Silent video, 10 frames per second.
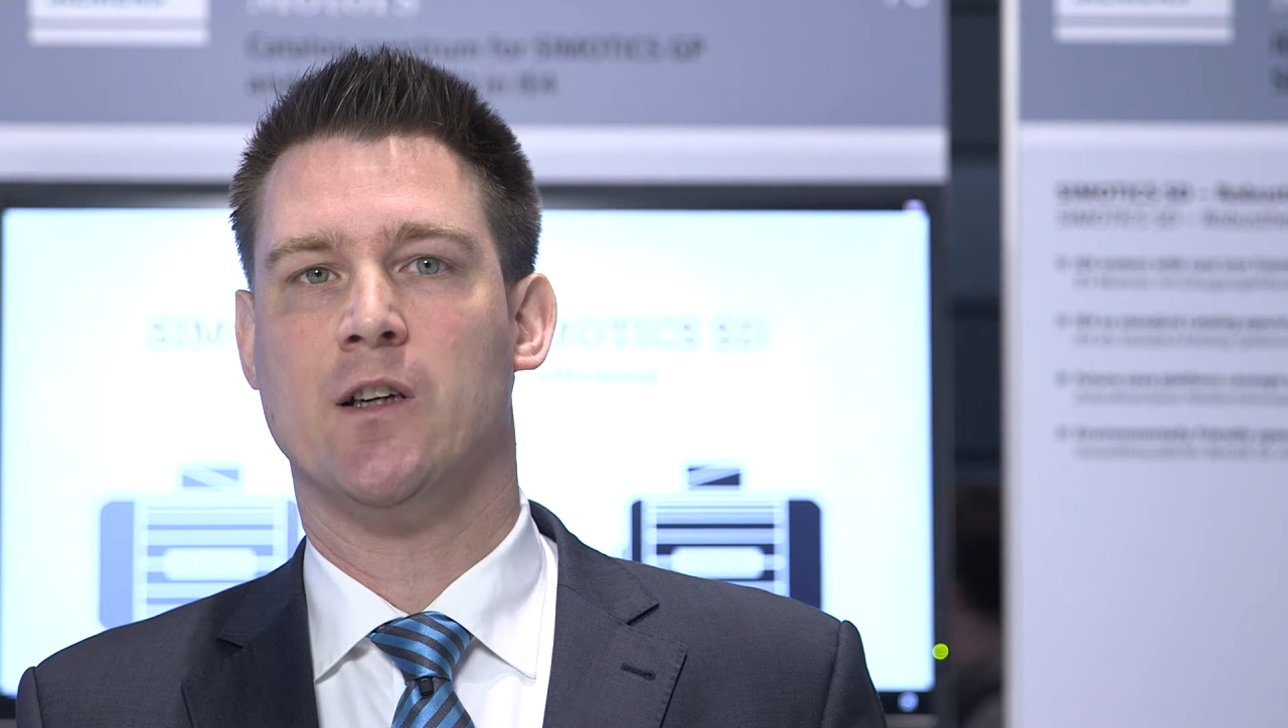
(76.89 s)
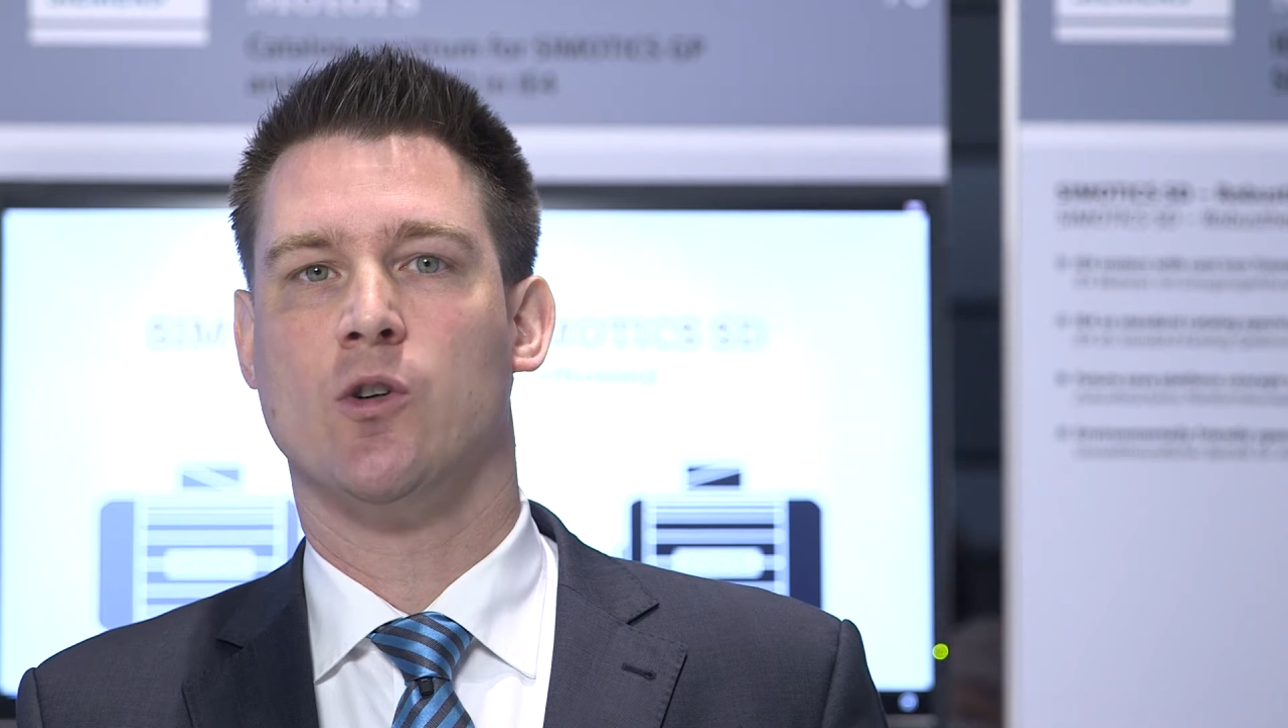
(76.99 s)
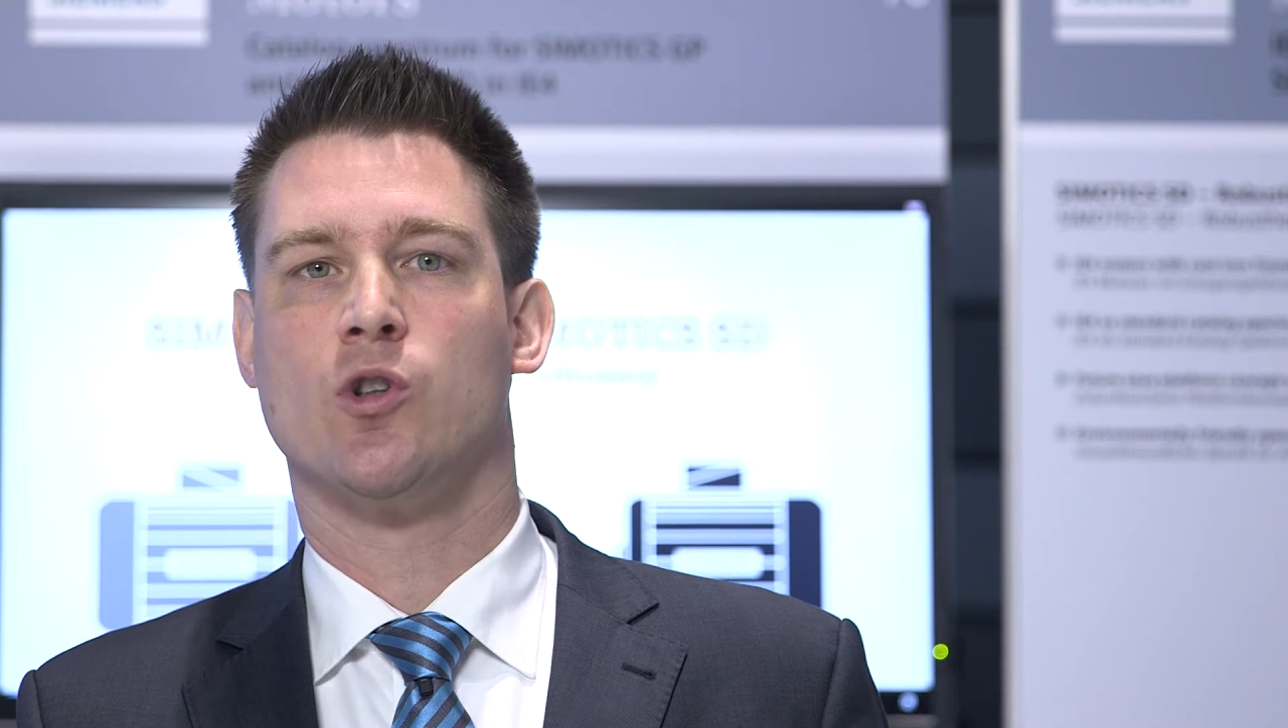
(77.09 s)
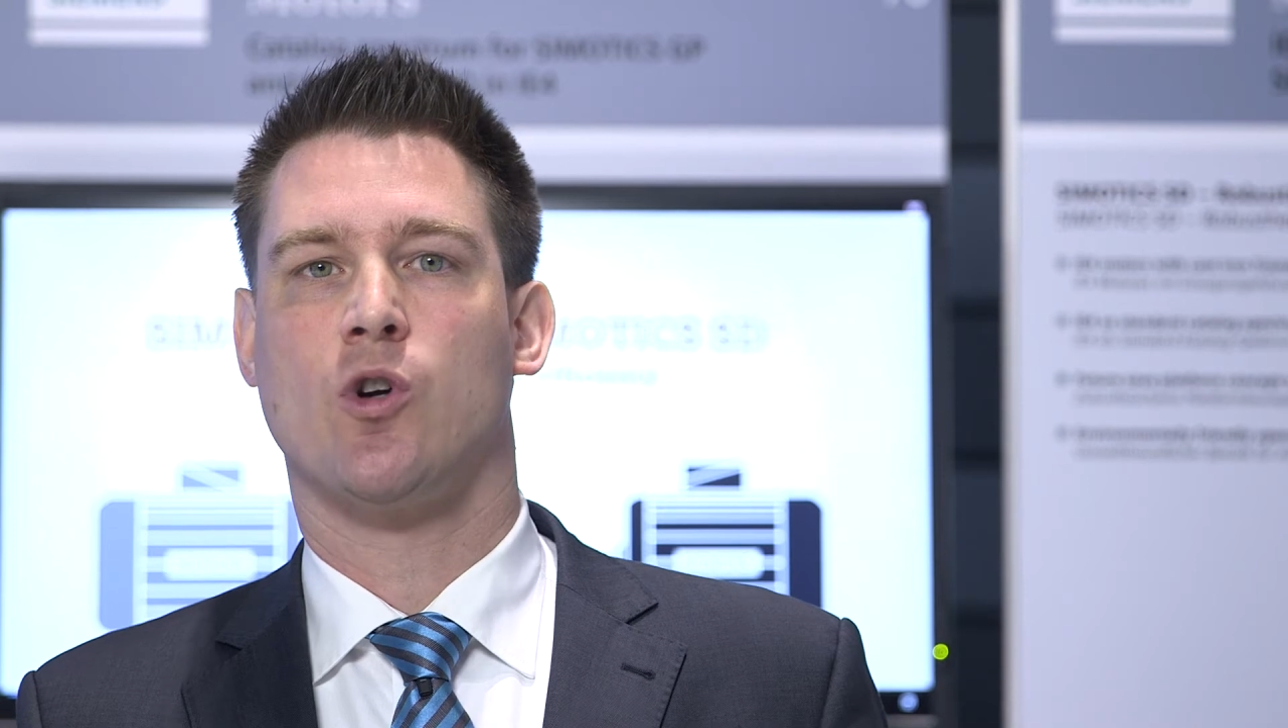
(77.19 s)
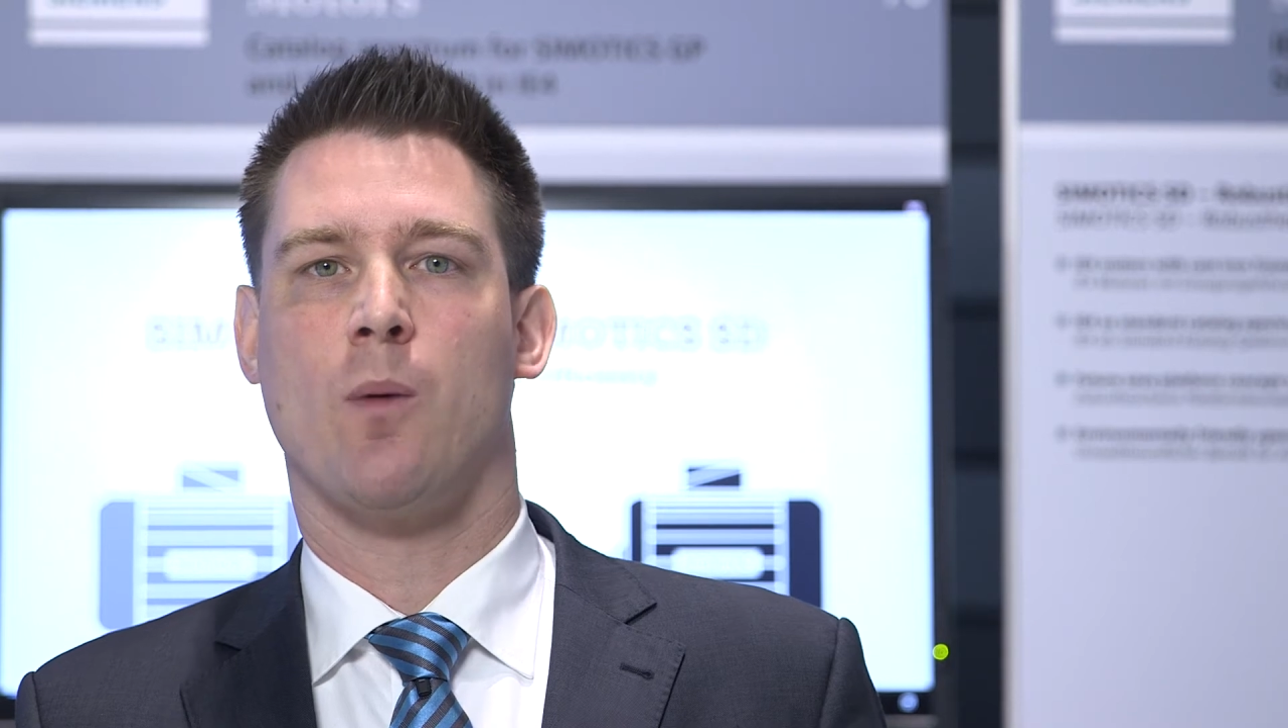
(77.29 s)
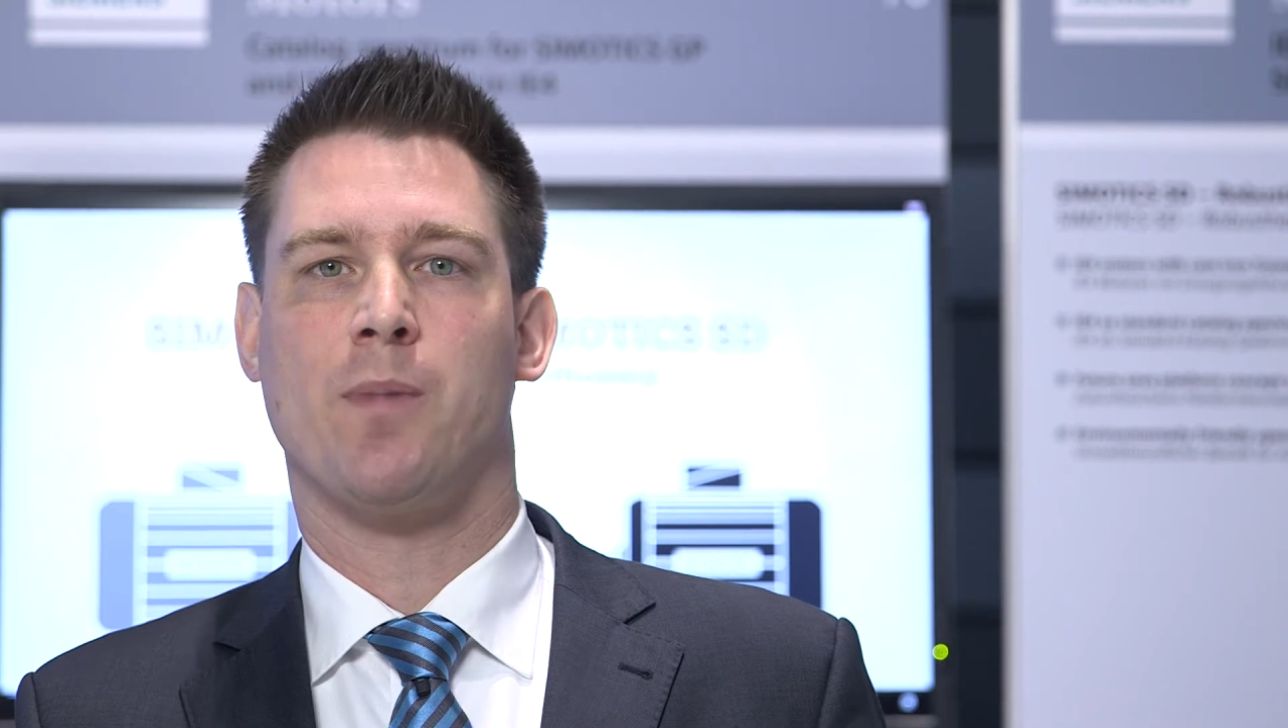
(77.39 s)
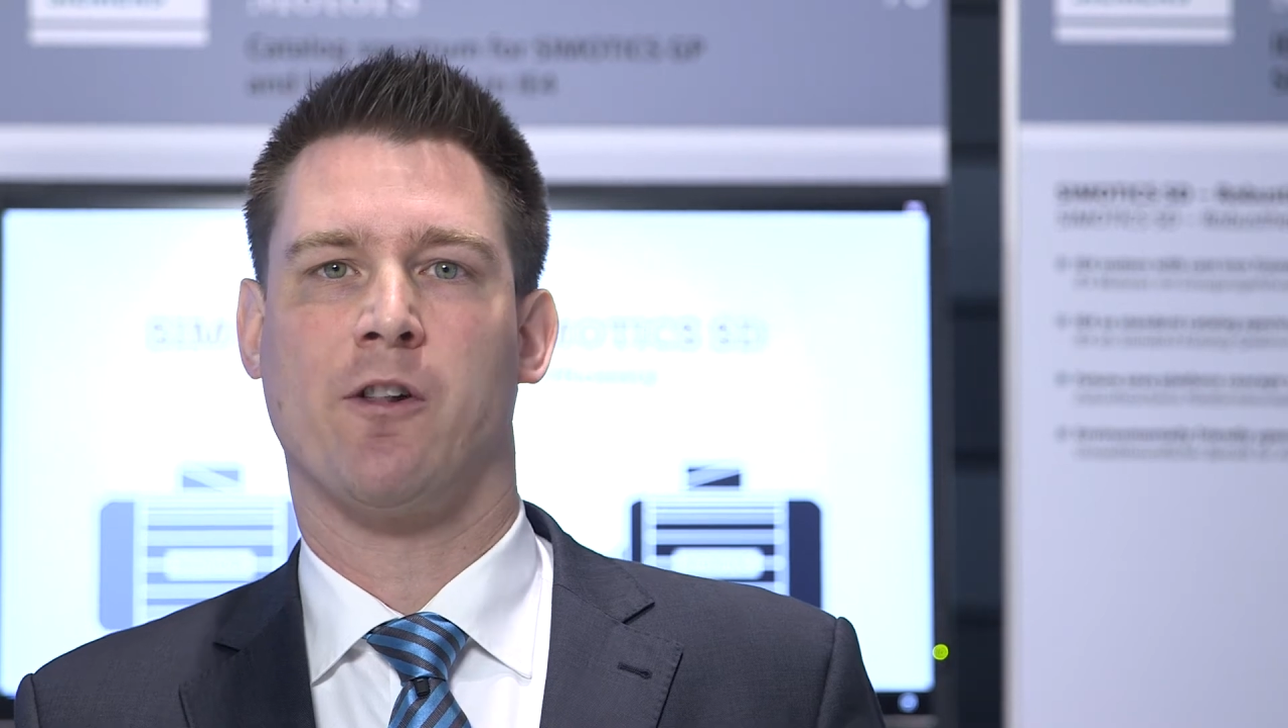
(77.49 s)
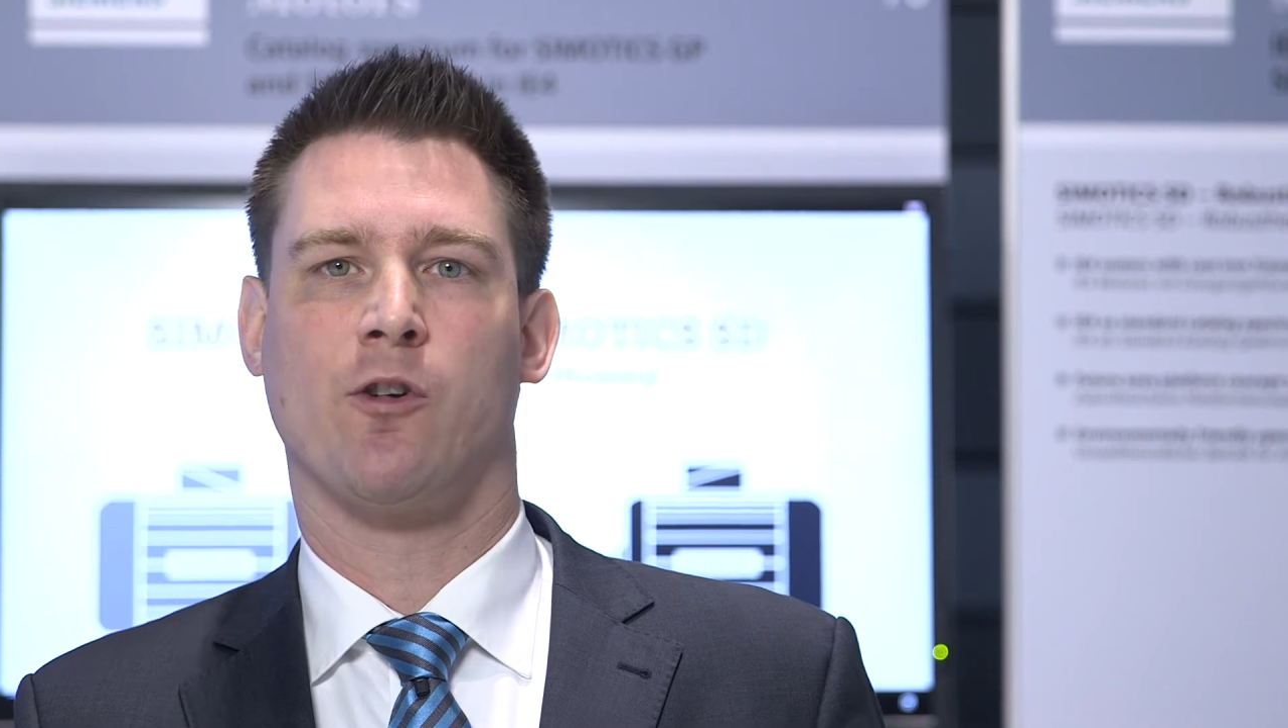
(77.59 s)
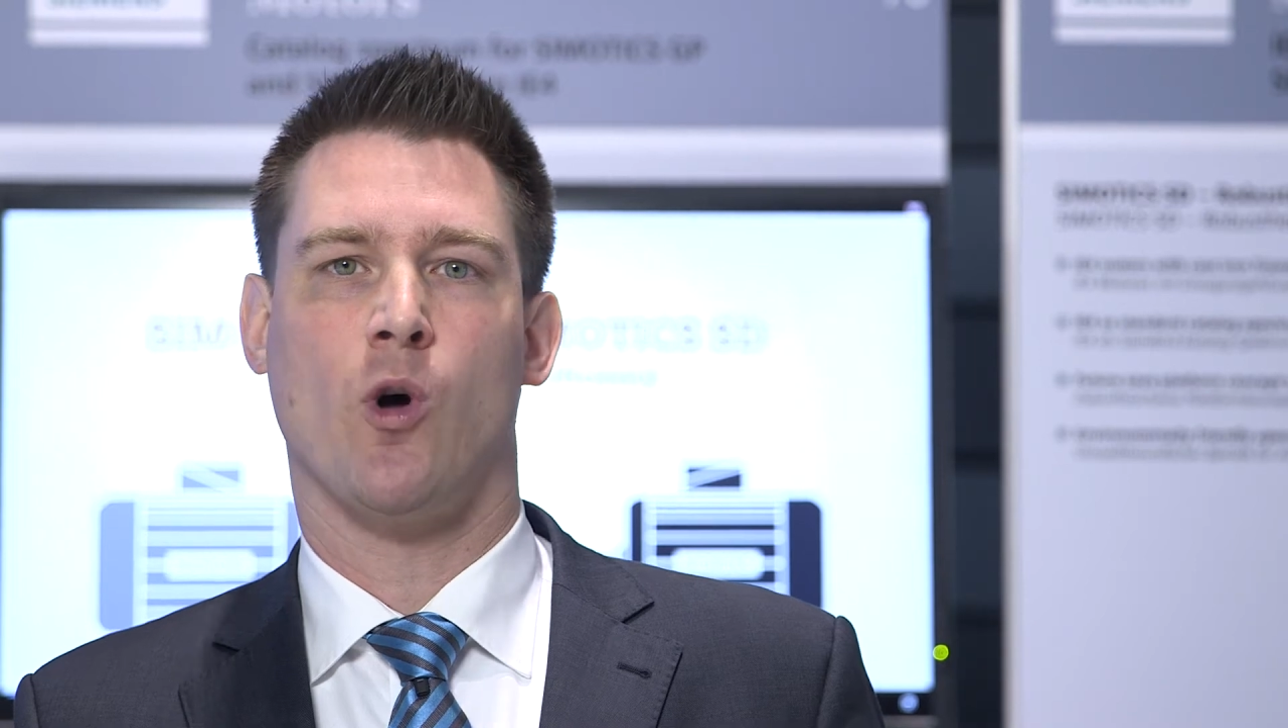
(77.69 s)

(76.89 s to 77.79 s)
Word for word: applications